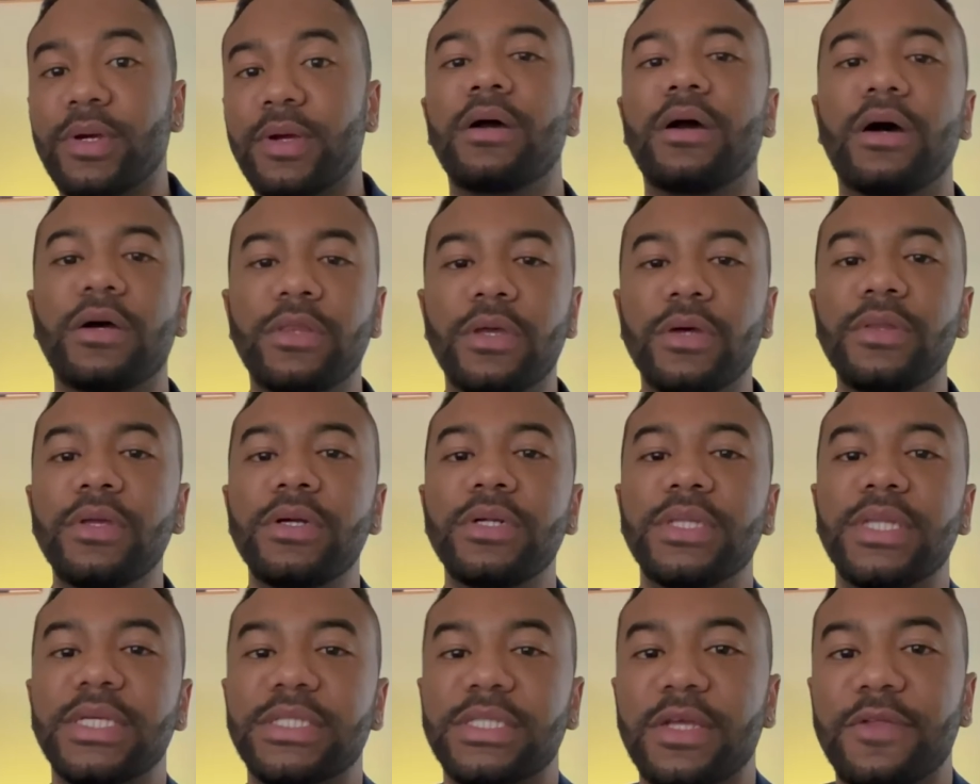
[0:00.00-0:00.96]
Another
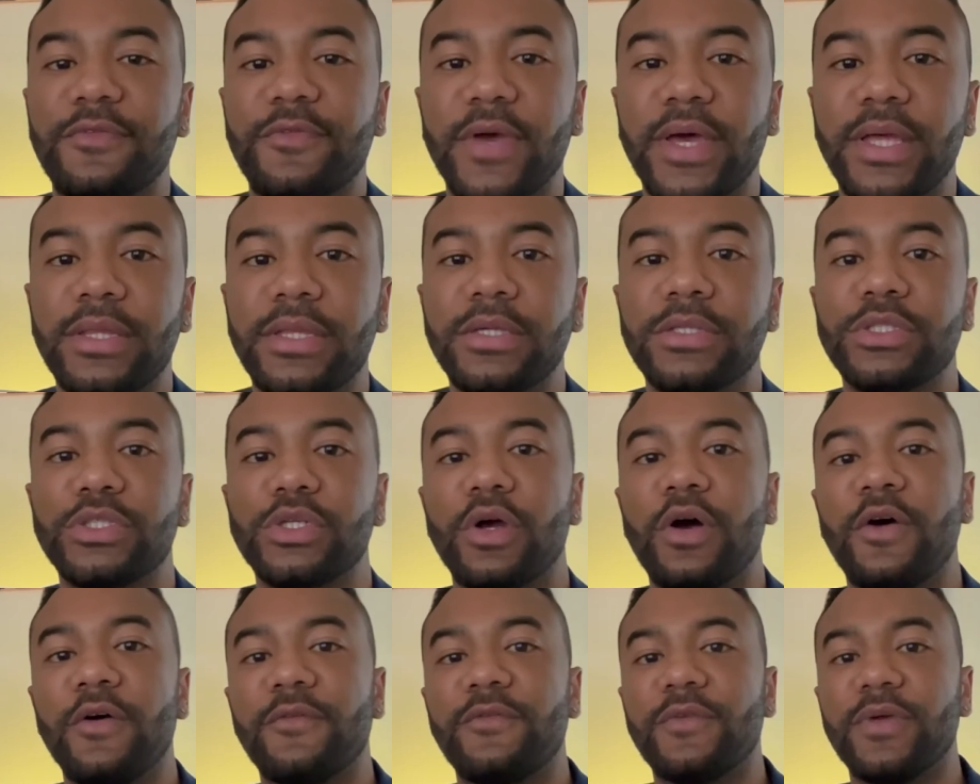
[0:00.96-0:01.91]
disadvantage
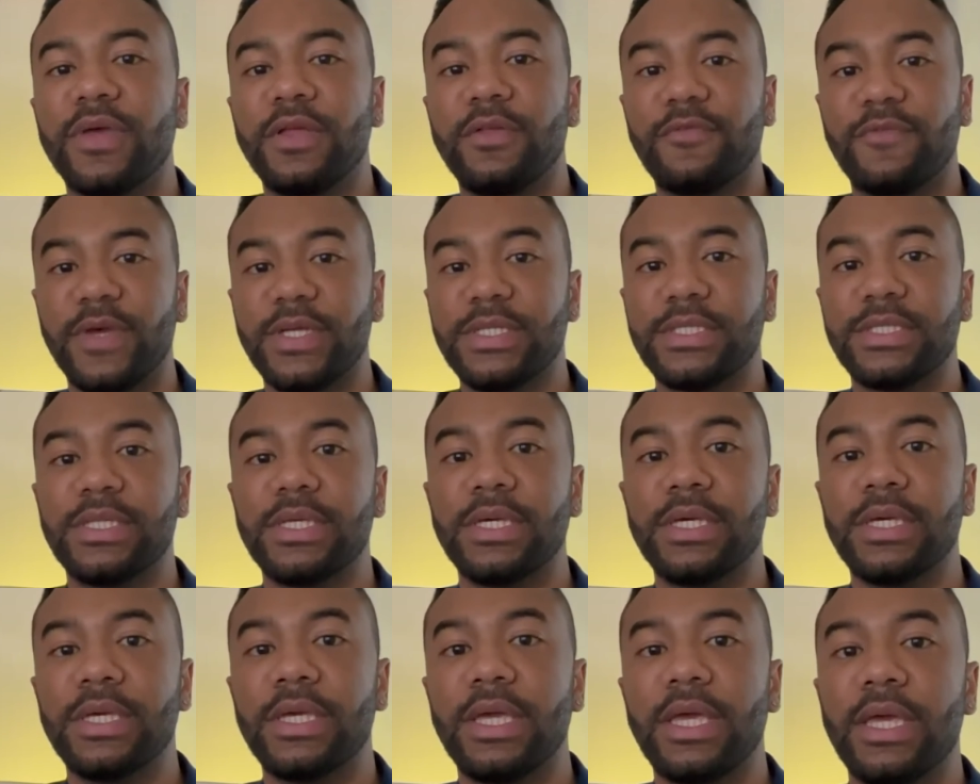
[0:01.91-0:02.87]
of
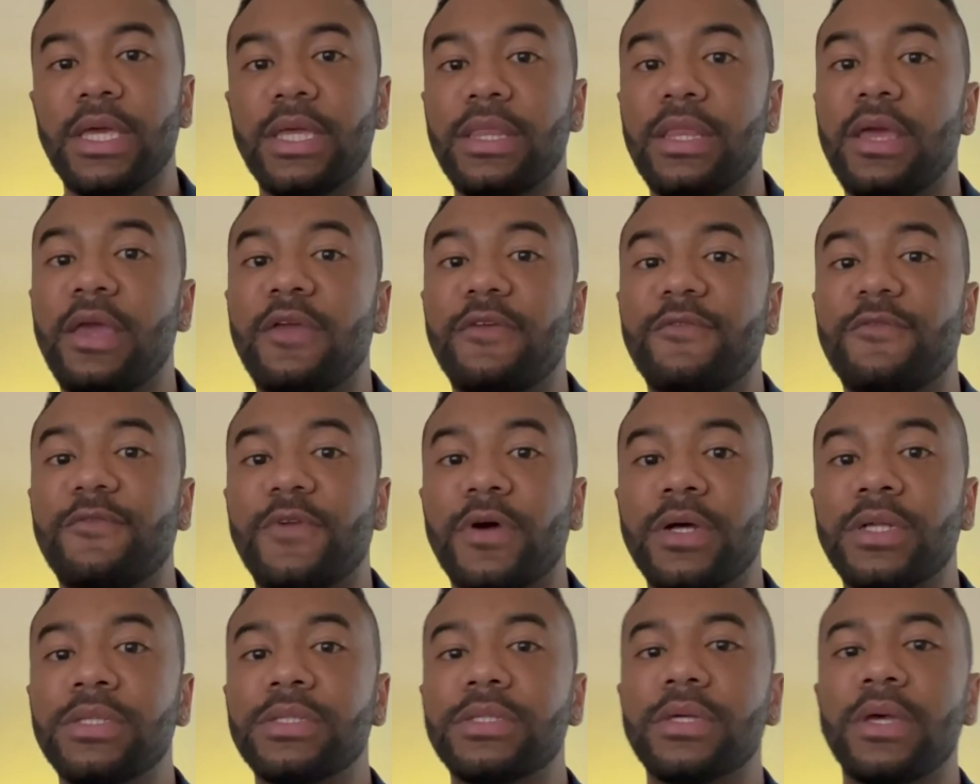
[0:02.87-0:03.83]
investing in a
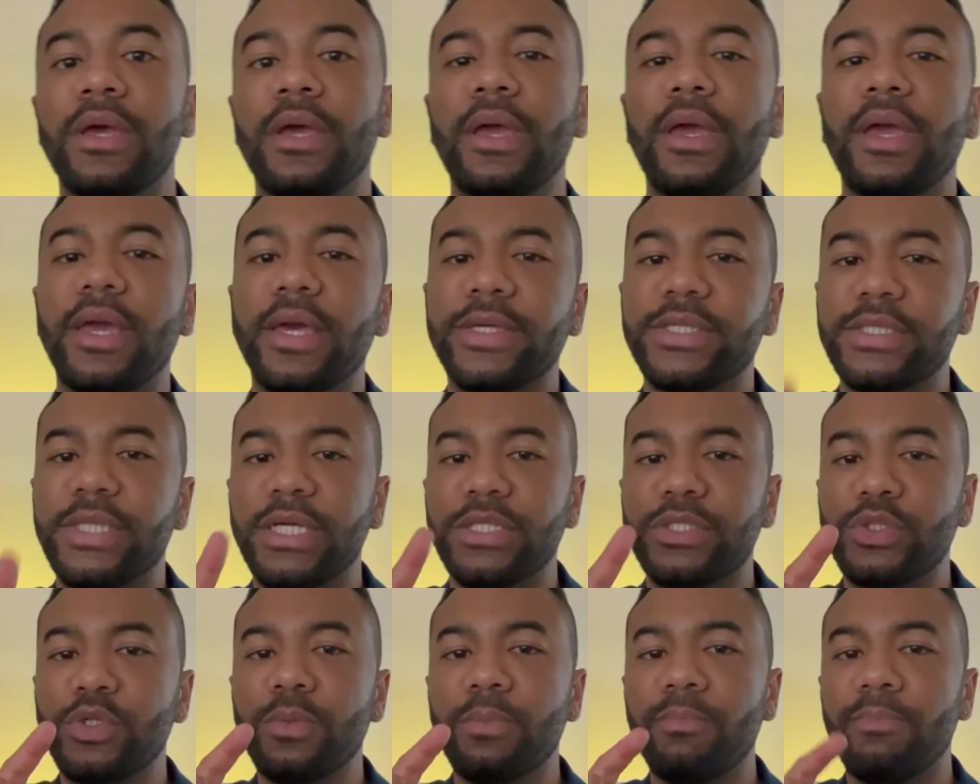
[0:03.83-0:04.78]
fund is that
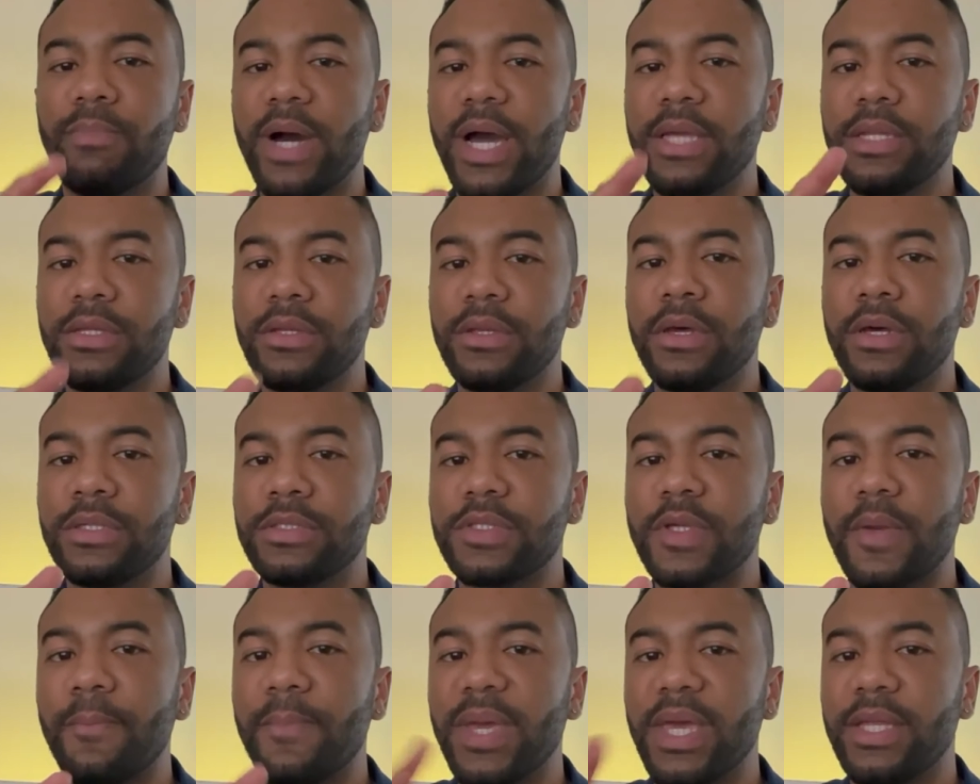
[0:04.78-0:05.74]
you might not
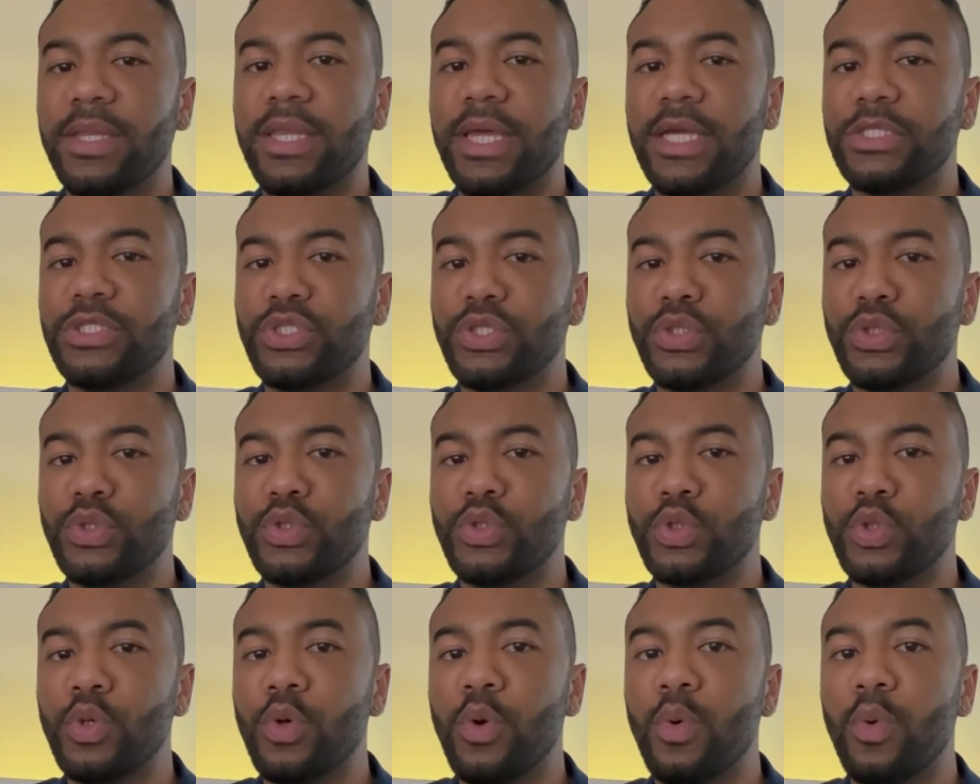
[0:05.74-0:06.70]
pay attention
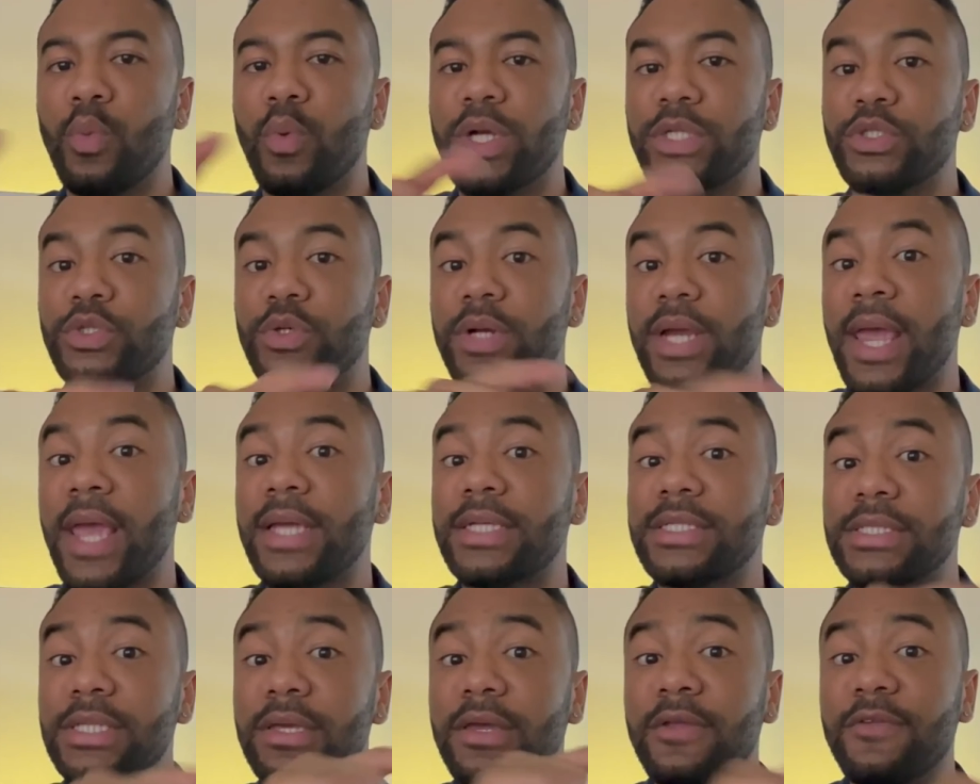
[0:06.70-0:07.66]
to what you're
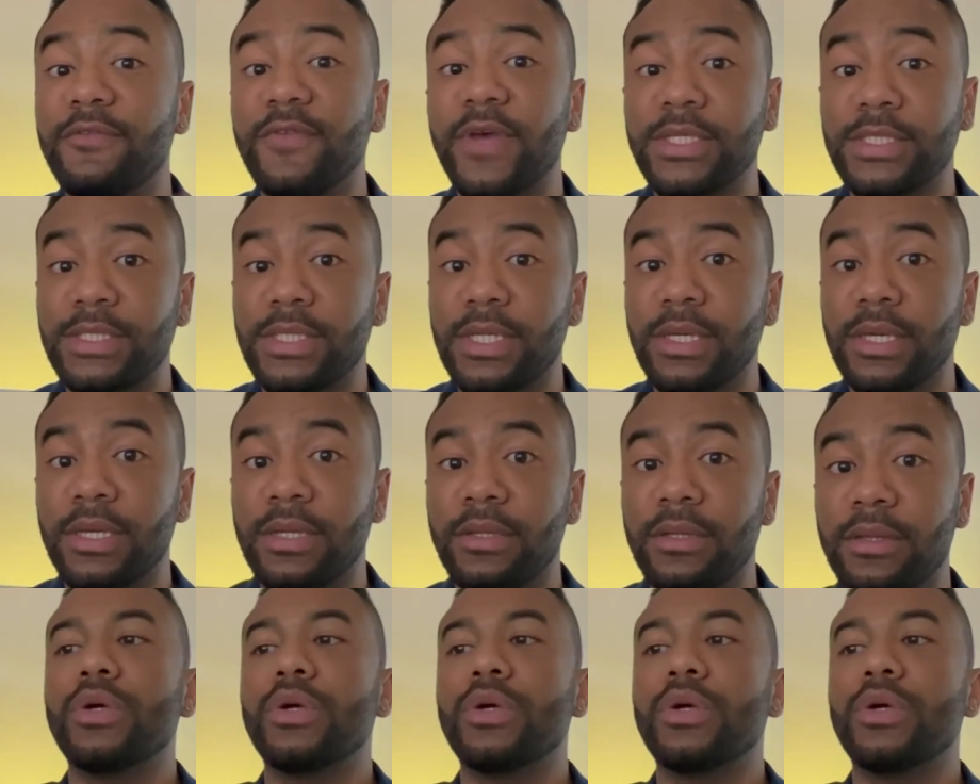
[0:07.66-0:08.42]
actually investing in.